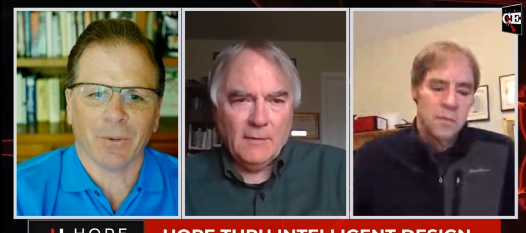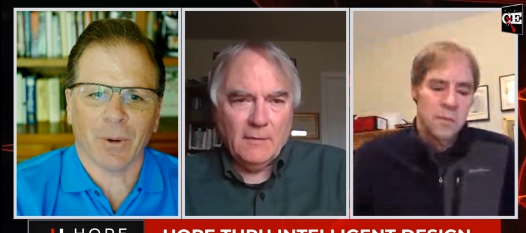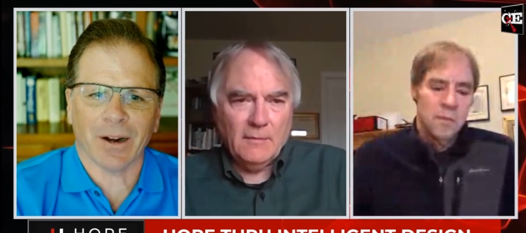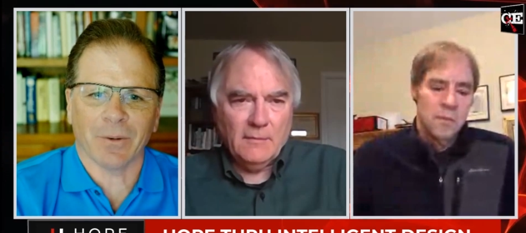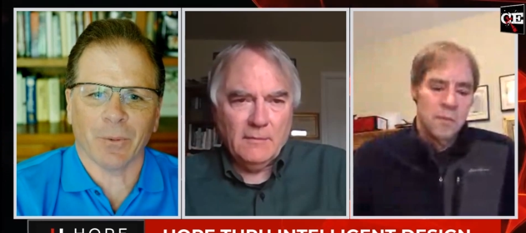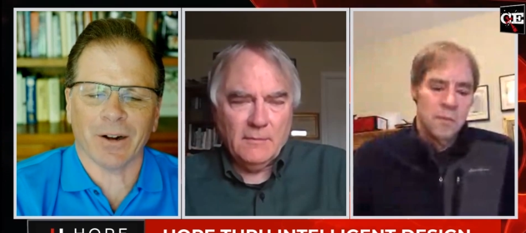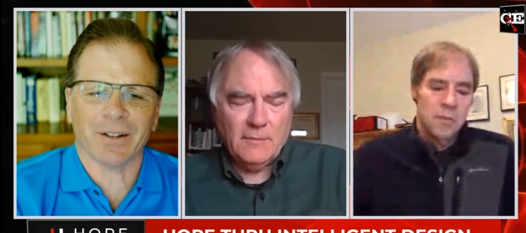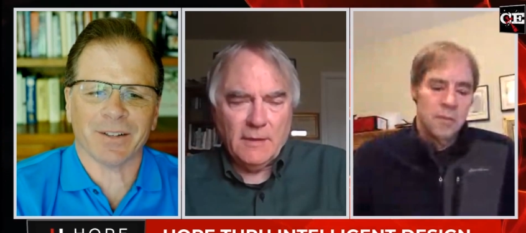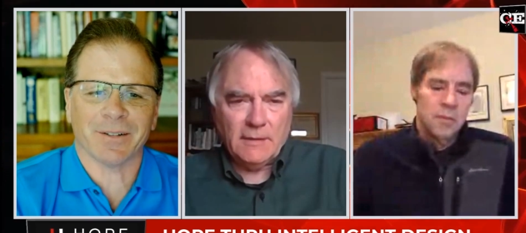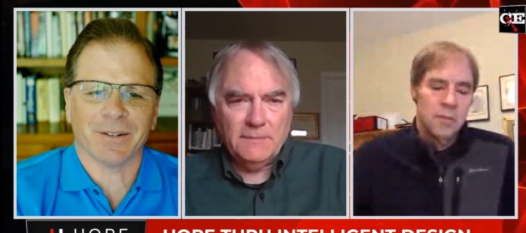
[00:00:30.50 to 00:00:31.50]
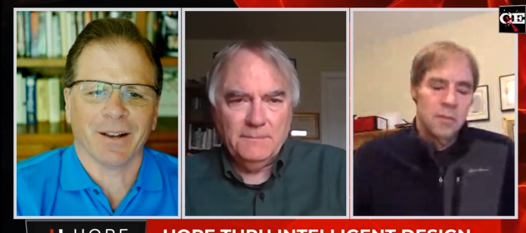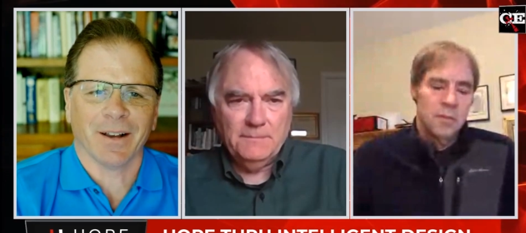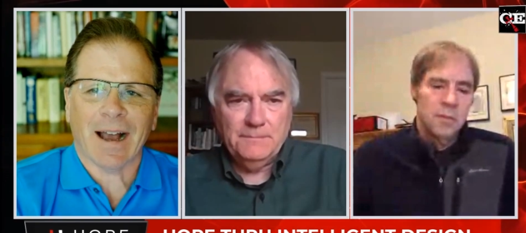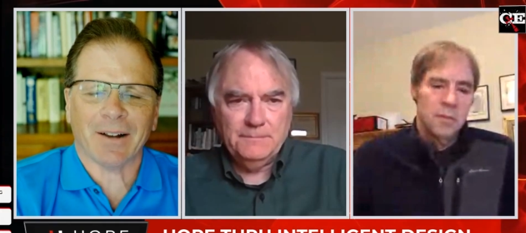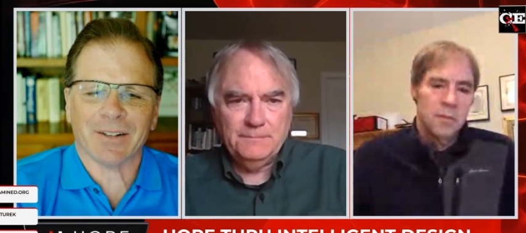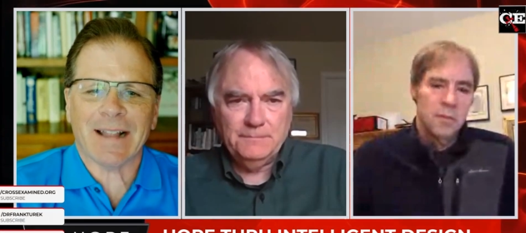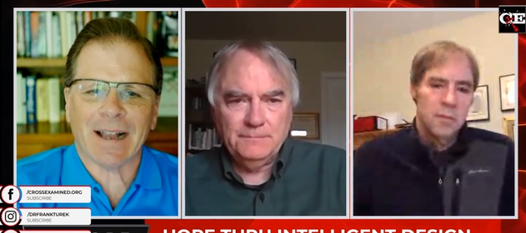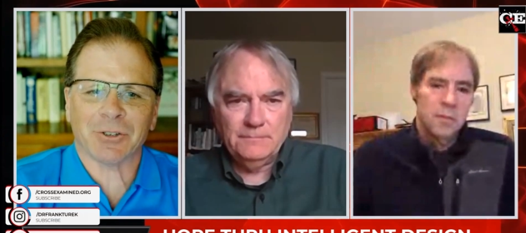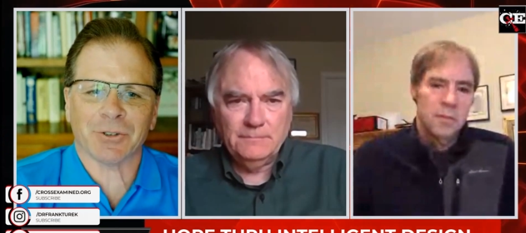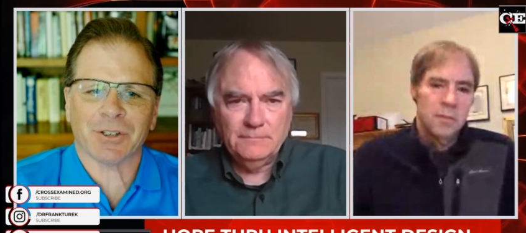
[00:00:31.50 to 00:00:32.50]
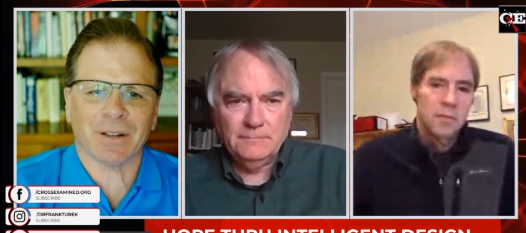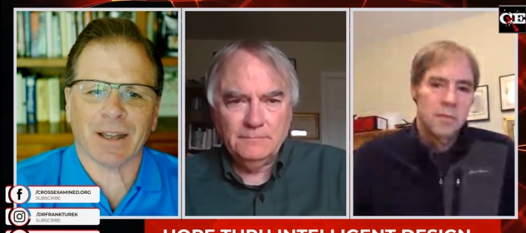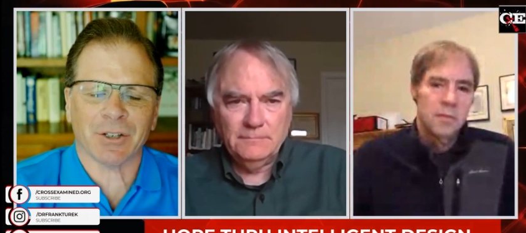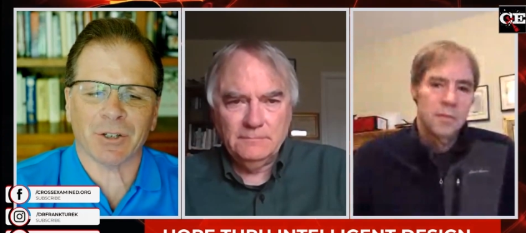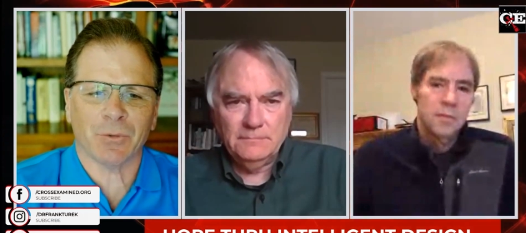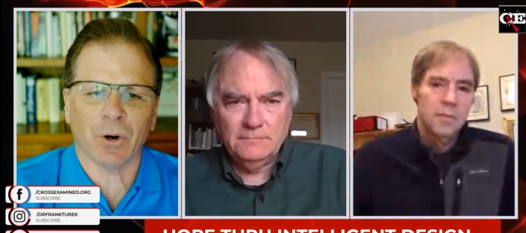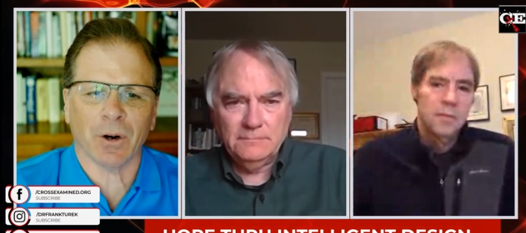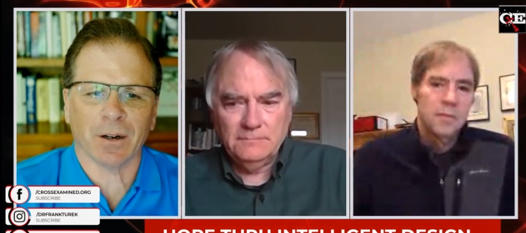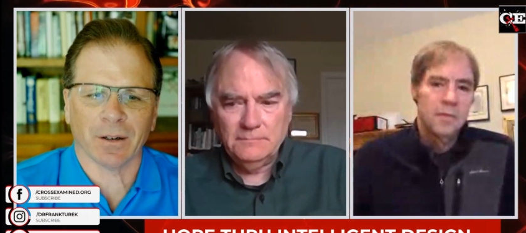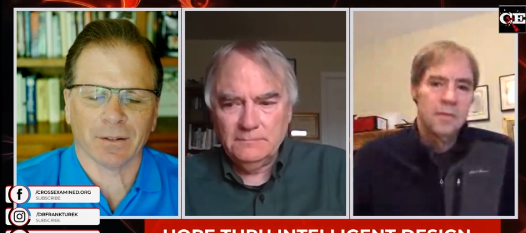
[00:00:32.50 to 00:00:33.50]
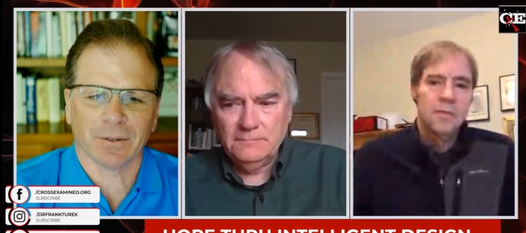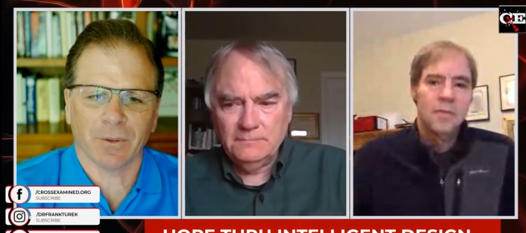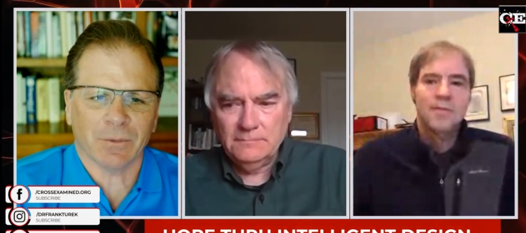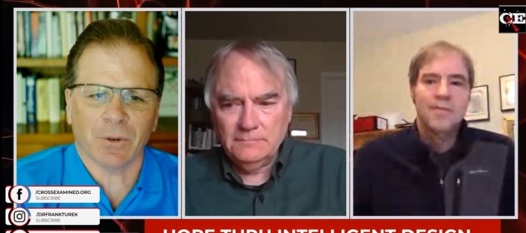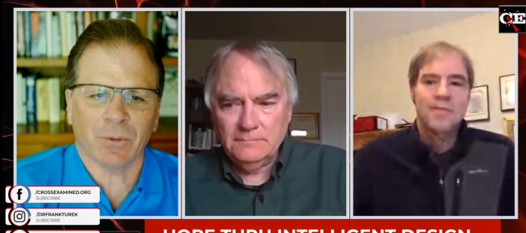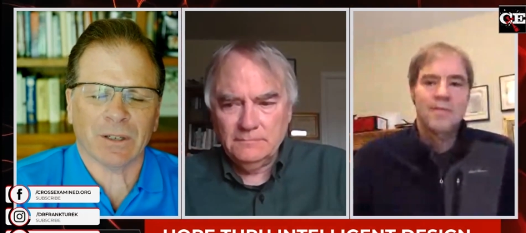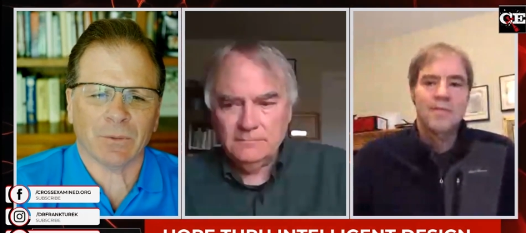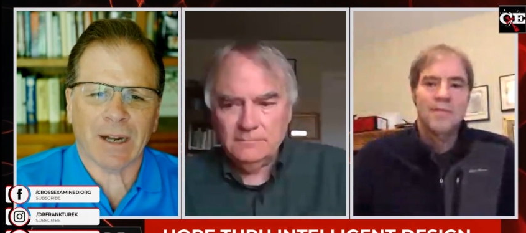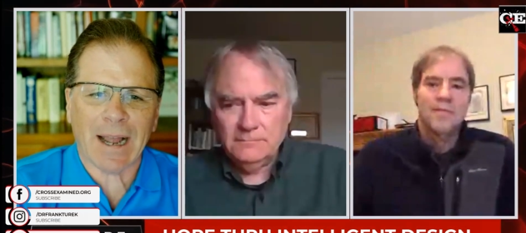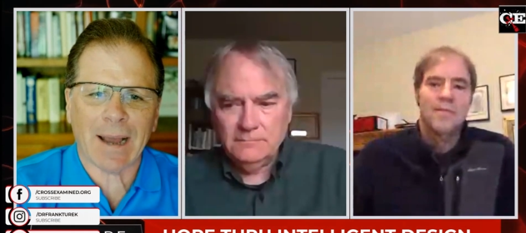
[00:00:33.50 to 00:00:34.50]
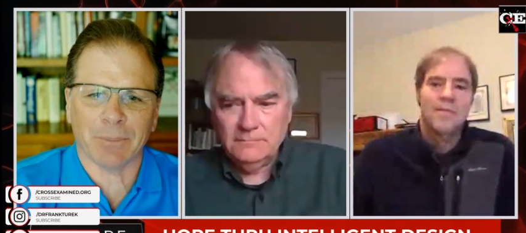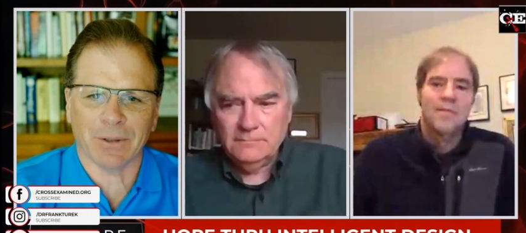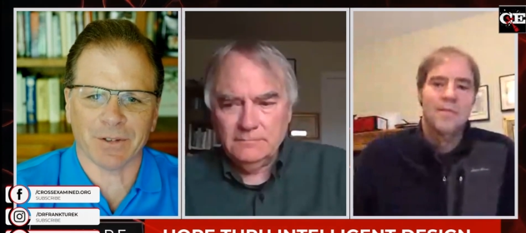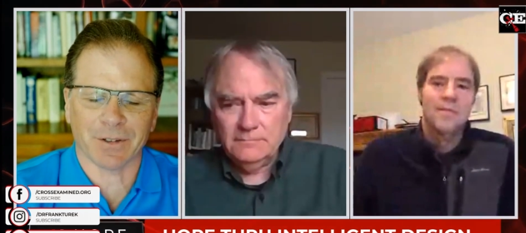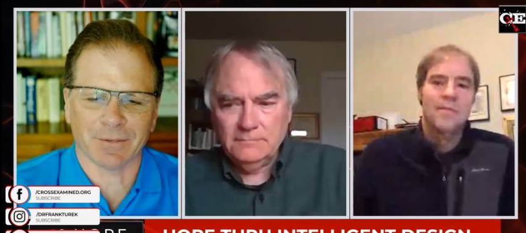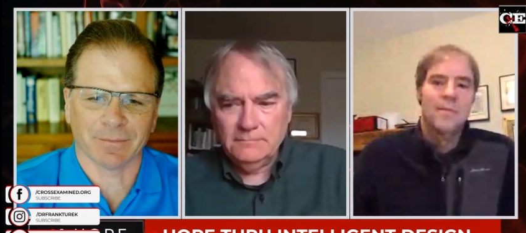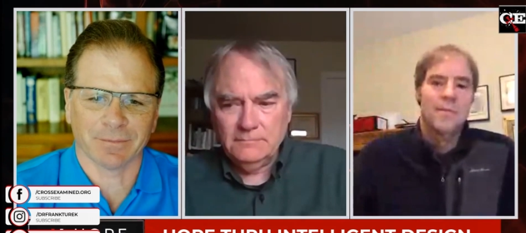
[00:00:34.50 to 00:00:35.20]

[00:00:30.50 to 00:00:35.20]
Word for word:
Speaker 1: where where does correct. how does natural selection work? What what what, what happens?